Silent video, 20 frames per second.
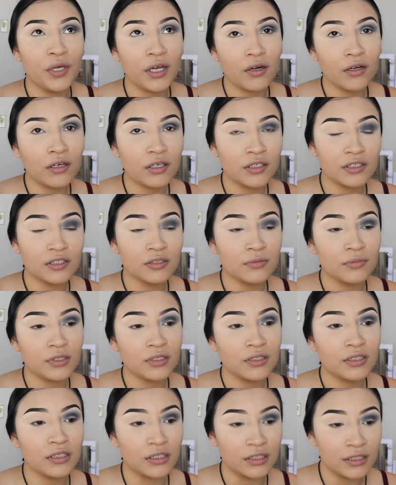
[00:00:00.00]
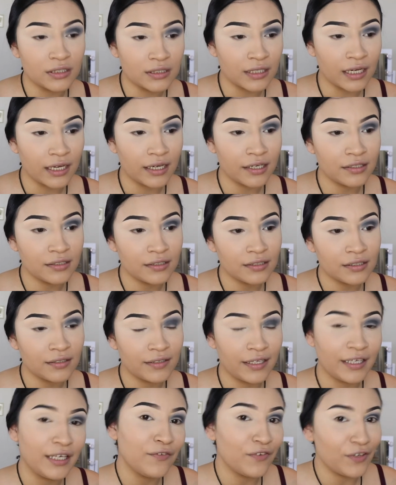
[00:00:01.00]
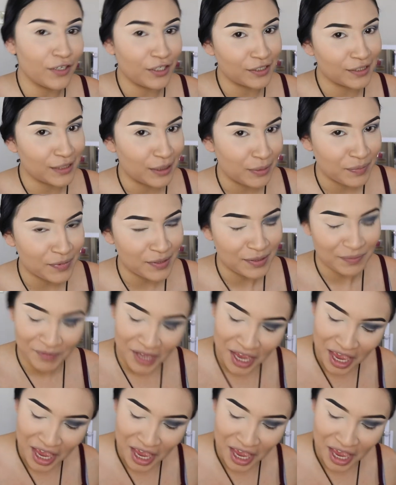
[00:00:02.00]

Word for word: get on customers' good sides, they give you good tips.